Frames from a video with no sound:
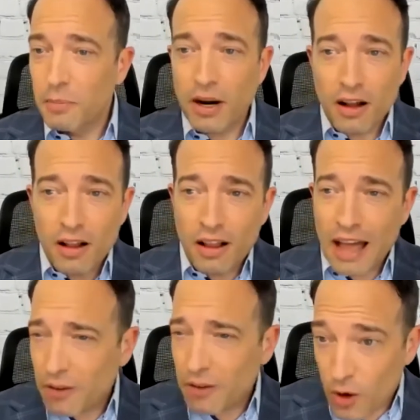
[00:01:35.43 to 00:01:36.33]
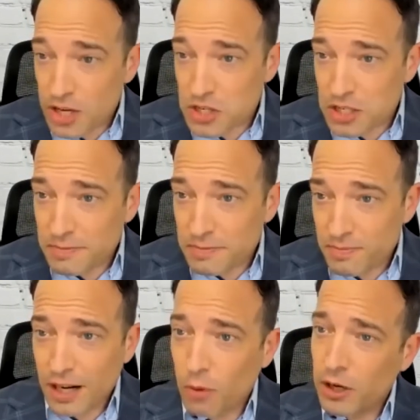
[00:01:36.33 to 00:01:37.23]
but I'll have a
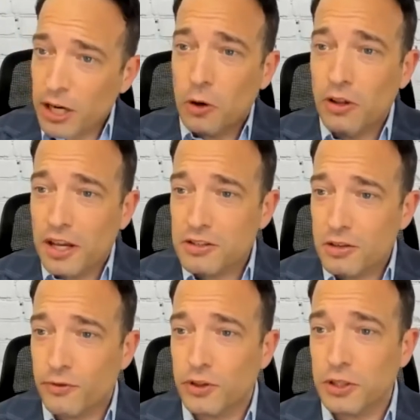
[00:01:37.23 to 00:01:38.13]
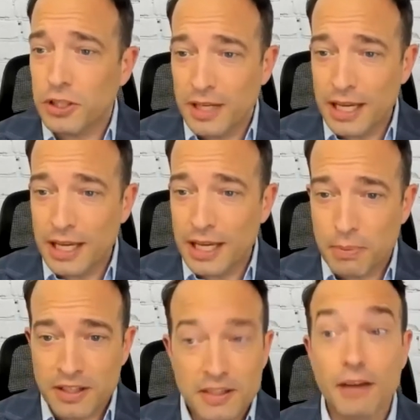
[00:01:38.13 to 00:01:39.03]
question and I want to hold on to it for the Q&A
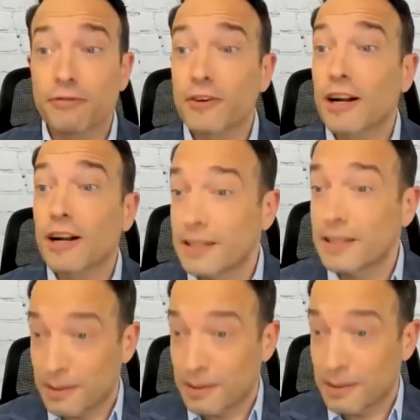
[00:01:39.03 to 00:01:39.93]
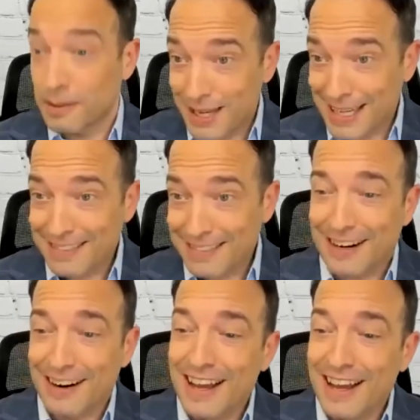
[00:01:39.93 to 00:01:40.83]
period and I've forgotten it by the time I
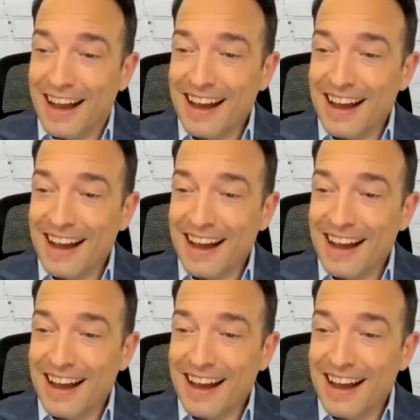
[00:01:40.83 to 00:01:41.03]
get there.